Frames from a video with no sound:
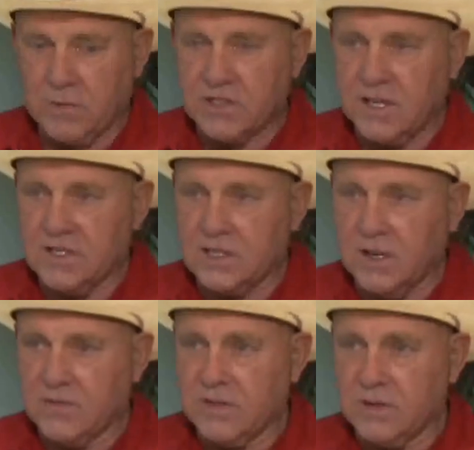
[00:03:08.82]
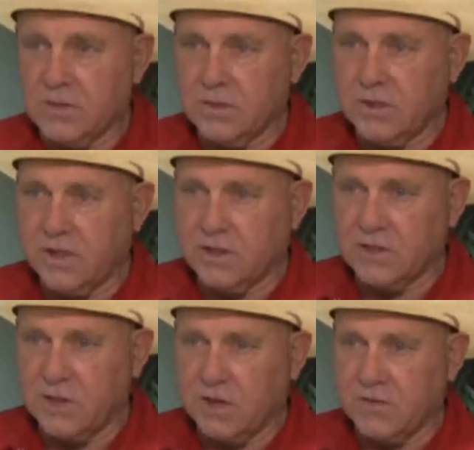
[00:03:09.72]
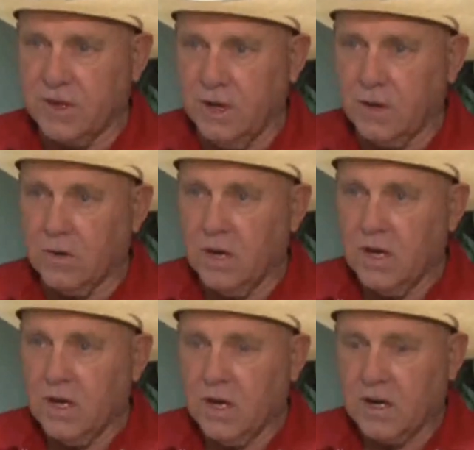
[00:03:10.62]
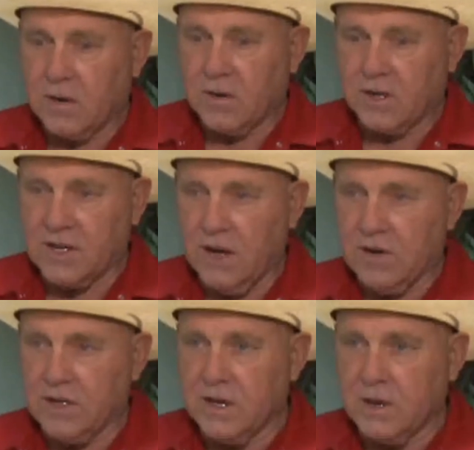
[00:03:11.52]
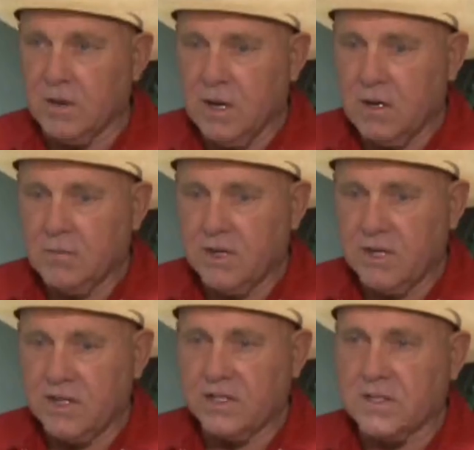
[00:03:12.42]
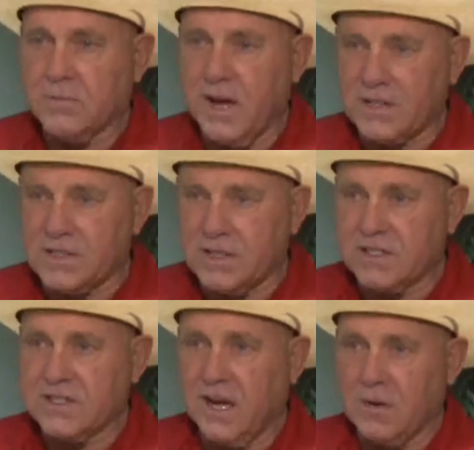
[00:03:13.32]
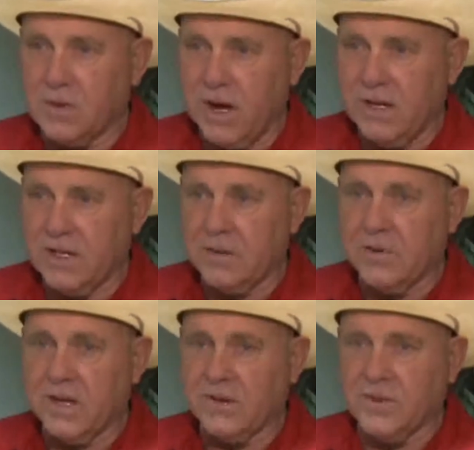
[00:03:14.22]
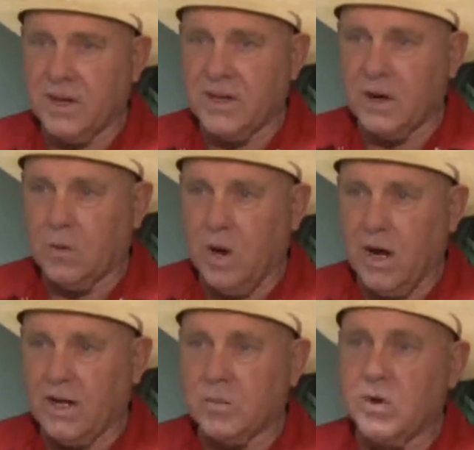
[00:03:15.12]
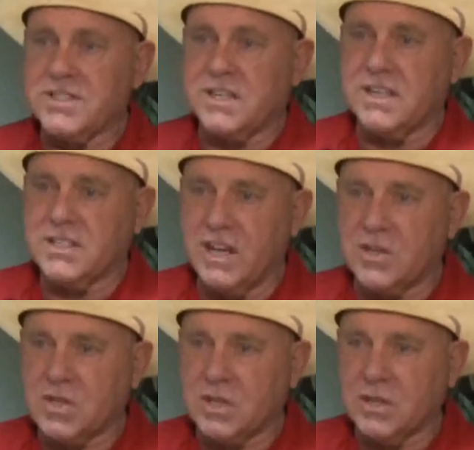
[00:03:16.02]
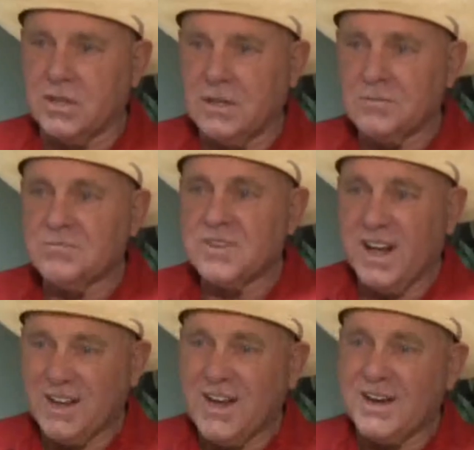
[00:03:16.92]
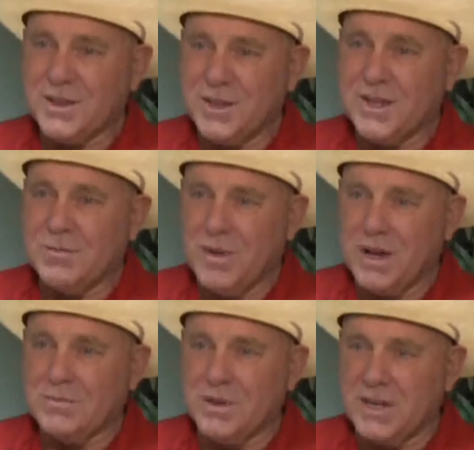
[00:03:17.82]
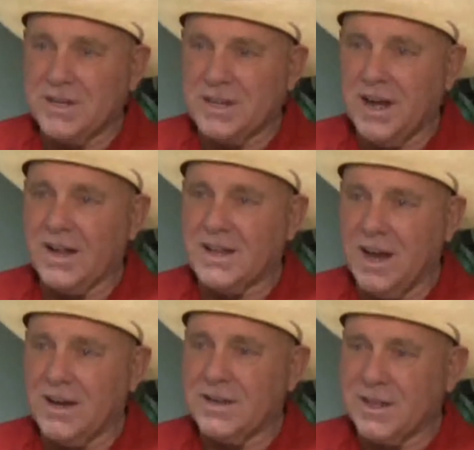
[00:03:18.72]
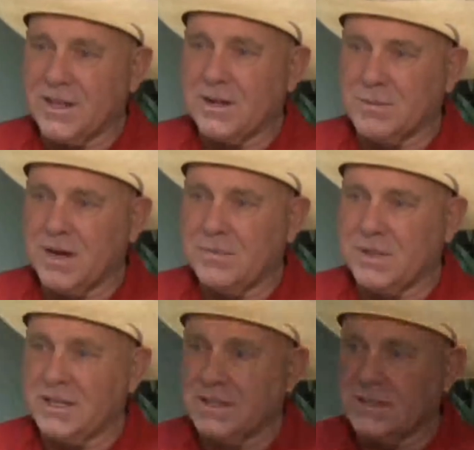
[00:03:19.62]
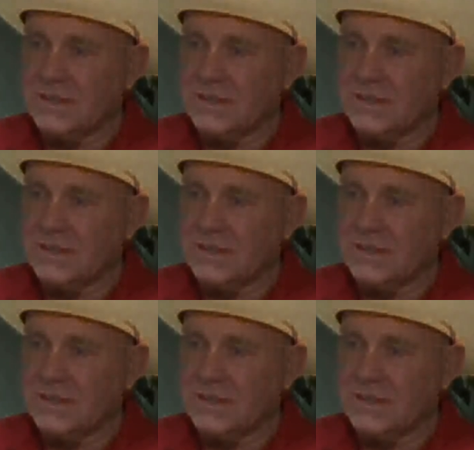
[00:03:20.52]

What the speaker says: was nice enough to let the sheriff know, or the county know, but it's a mess, and it's not right, and we got to find out why. And was it intentional? I kind of think it might be.